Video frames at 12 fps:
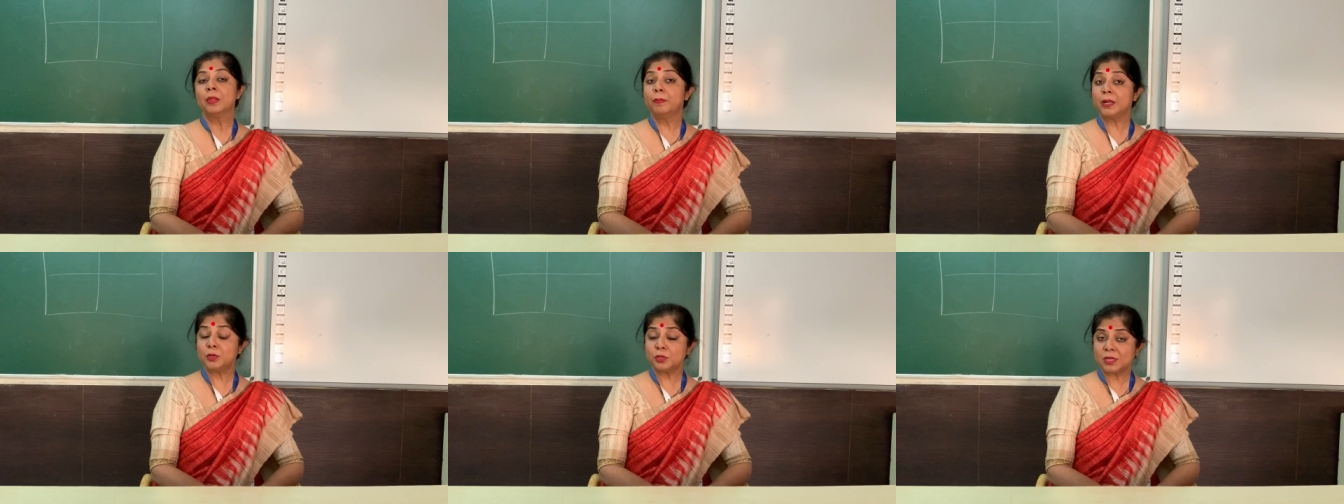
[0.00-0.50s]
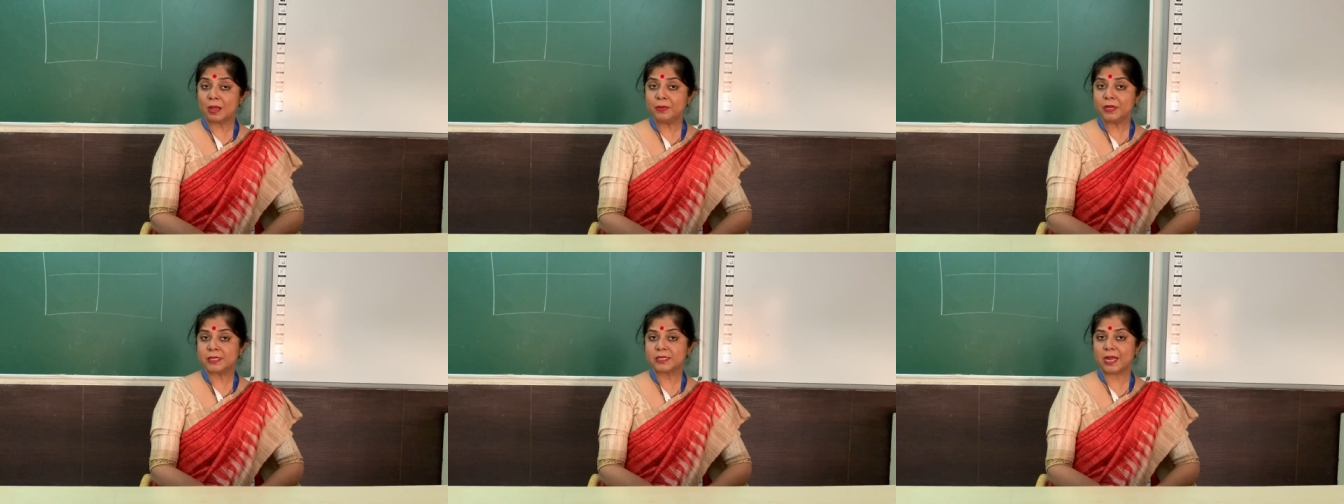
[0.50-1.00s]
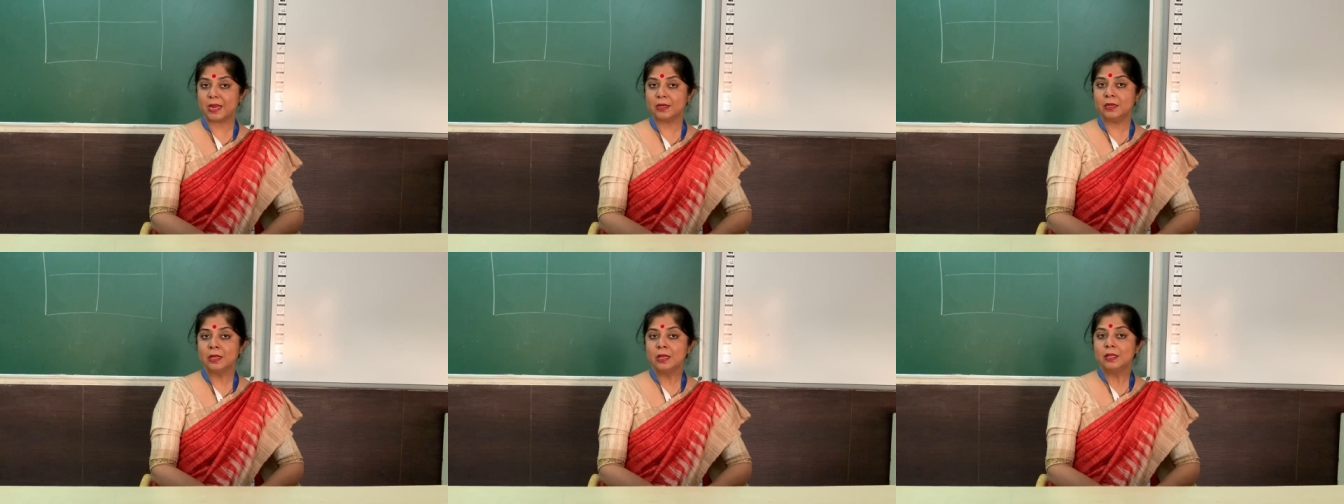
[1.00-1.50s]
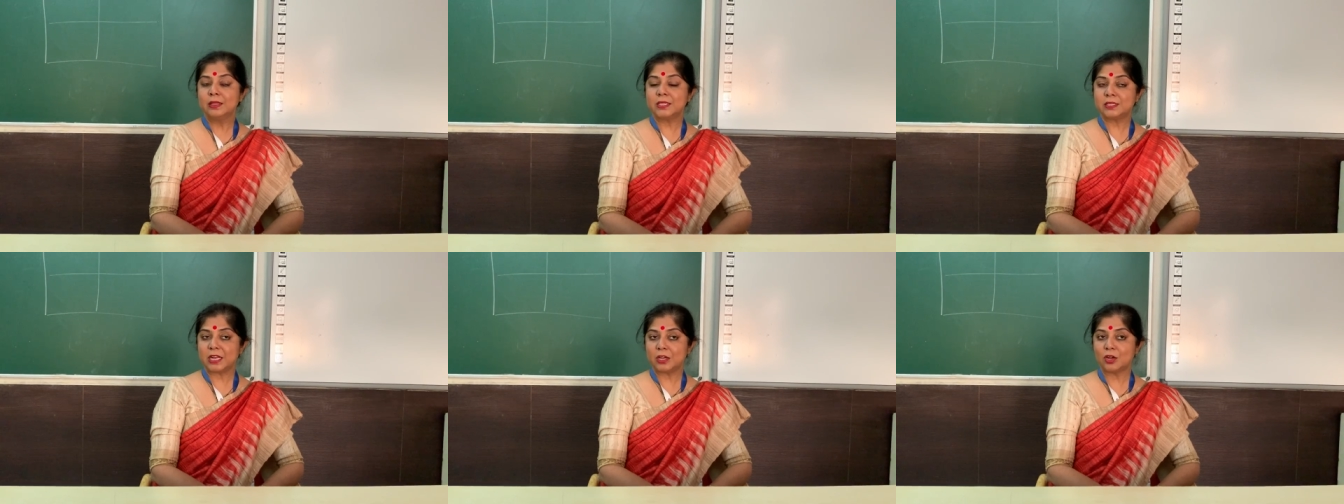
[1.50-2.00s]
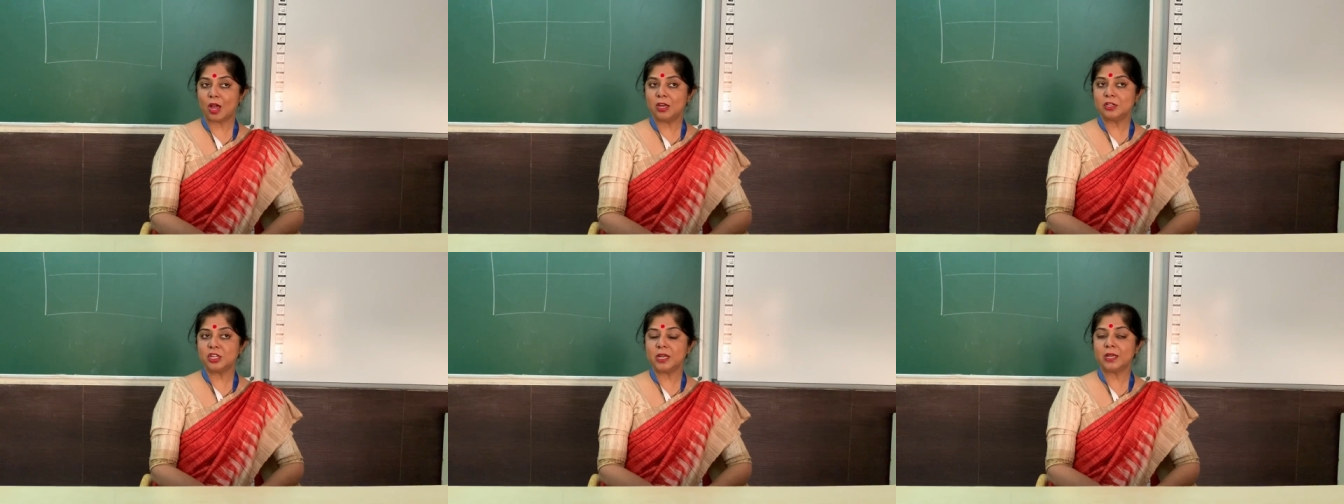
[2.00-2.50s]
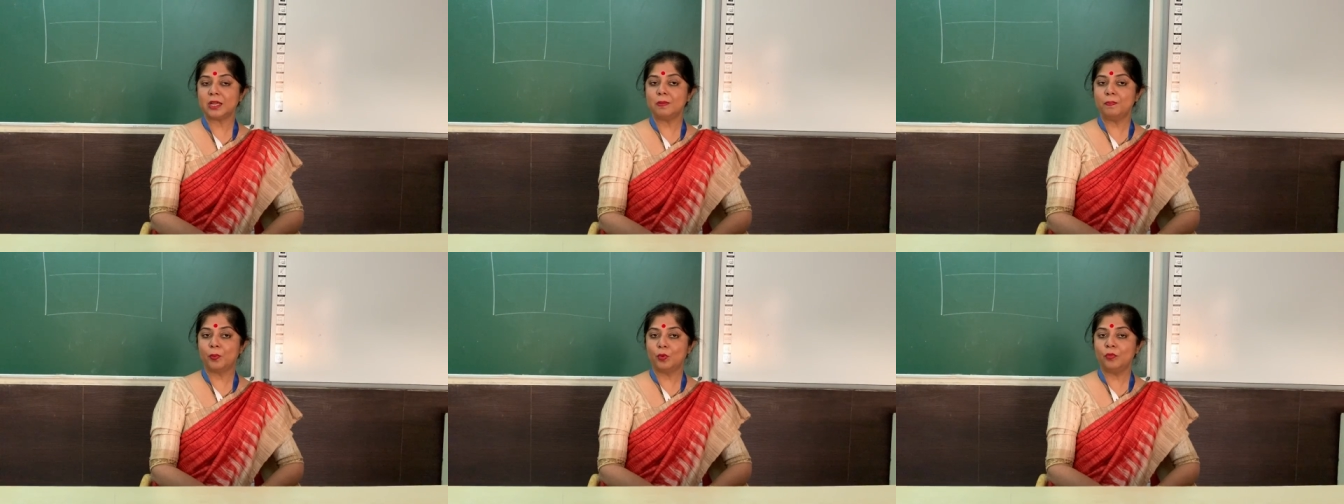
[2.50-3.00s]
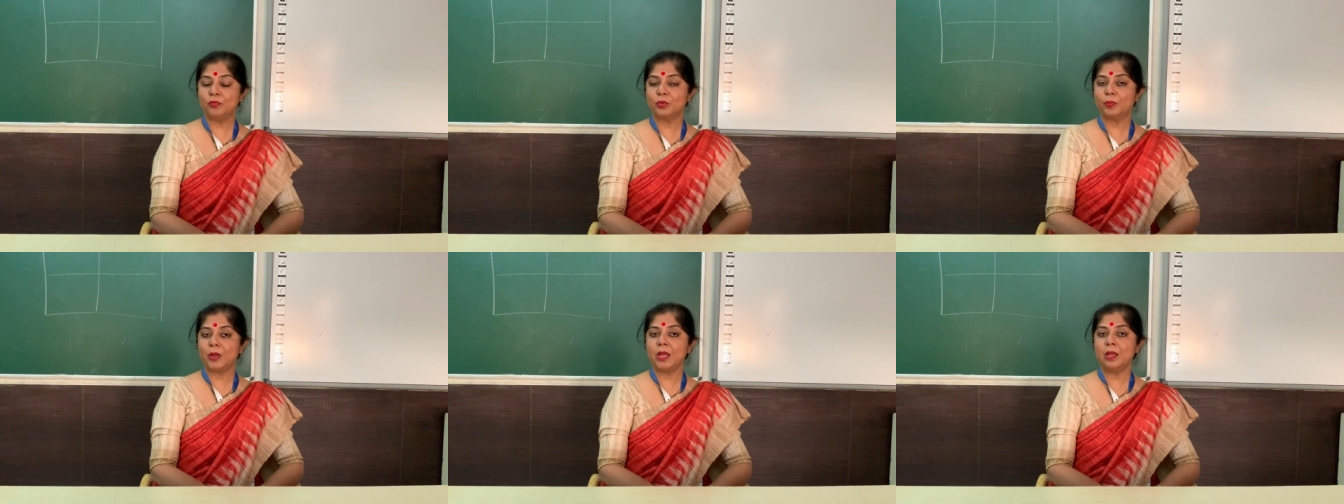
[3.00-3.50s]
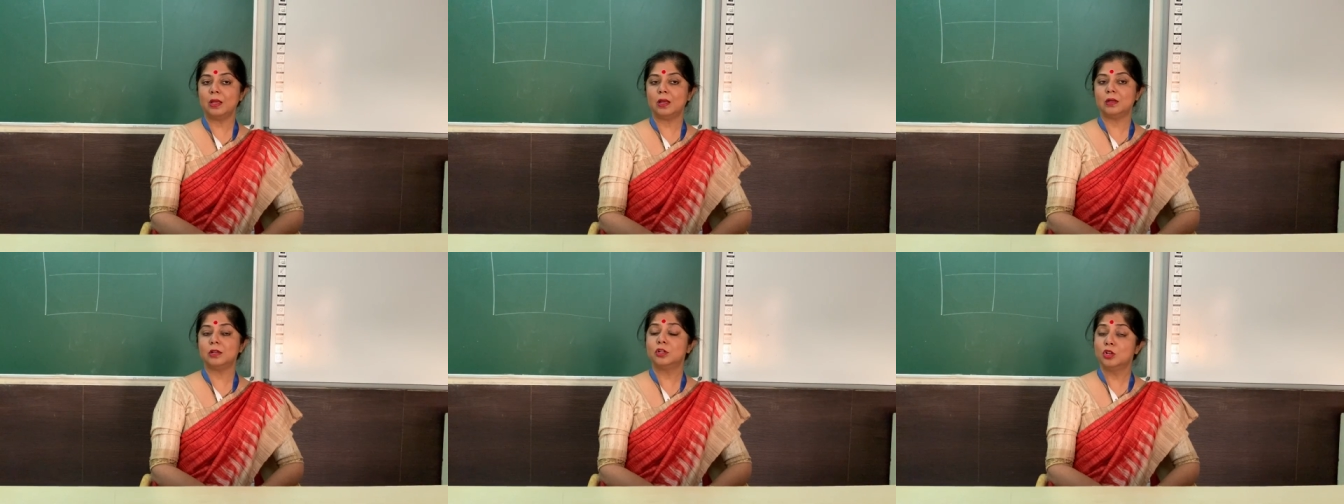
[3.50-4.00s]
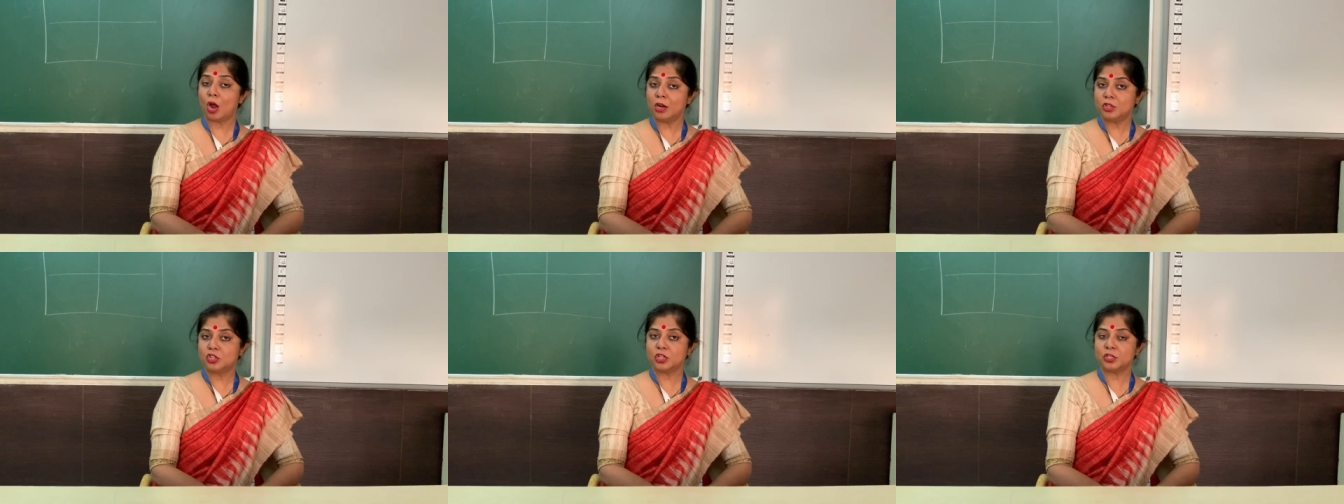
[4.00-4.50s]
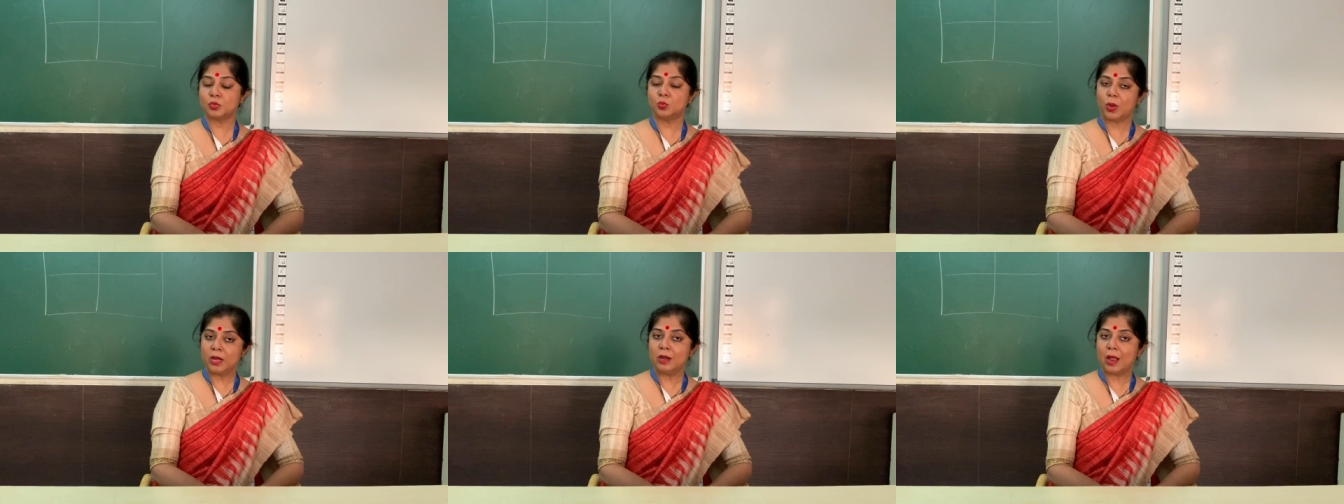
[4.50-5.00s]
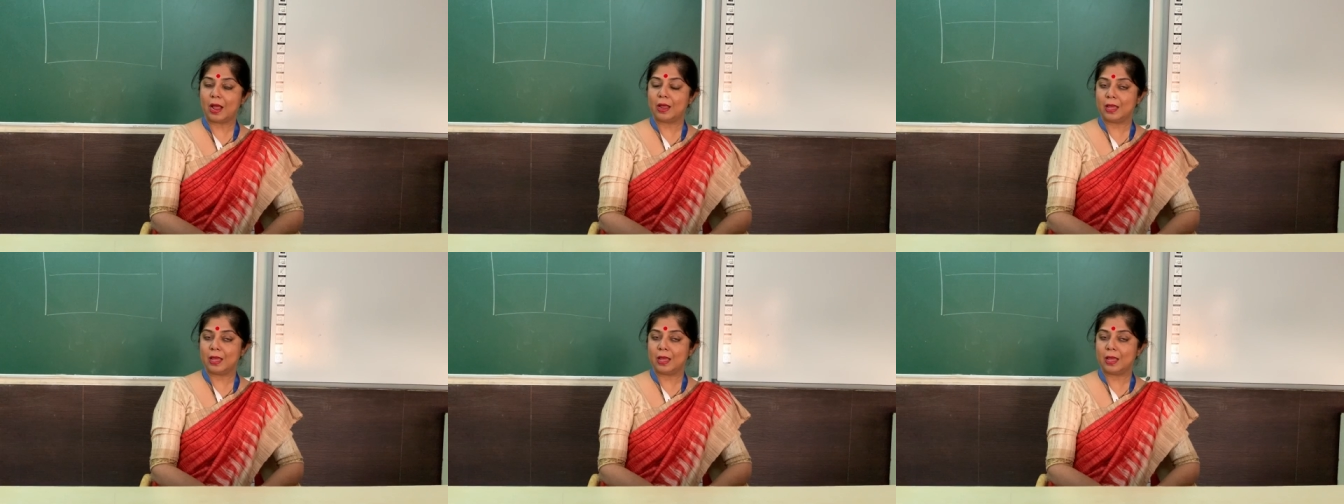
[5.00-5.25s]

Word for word: but to some extent this technology can prove to be not just one